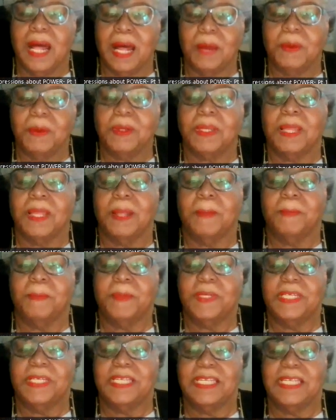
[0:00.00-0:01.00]
our
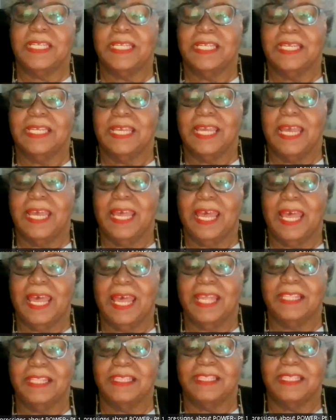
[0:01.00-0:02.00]
company
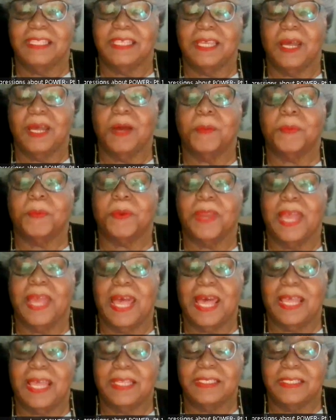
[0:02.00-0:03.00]
had the upper
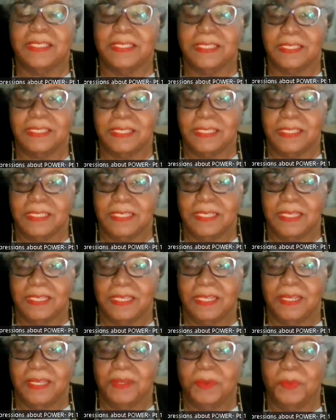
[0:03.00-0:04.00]
hand
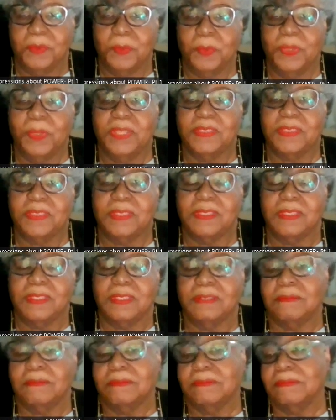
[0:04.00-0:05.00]
with
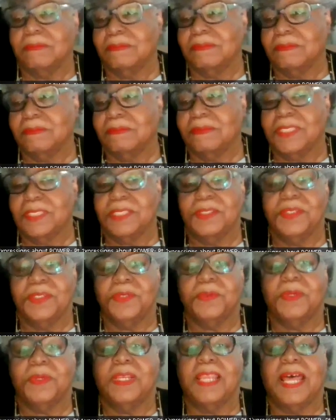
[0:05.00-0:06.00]
the
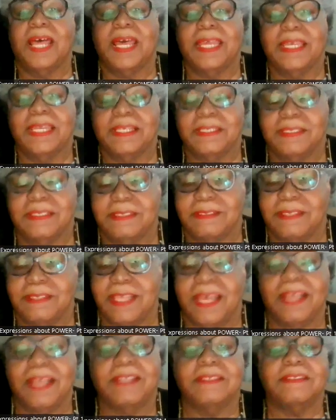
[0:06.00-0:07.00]
new client
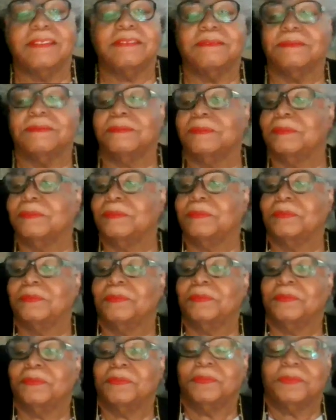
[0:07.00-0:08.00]
than
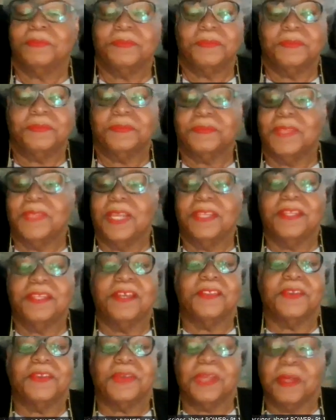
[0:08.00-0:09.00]

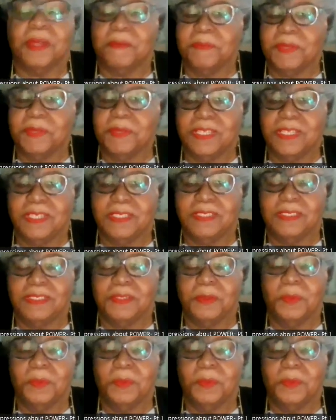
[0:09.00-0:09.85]
another company.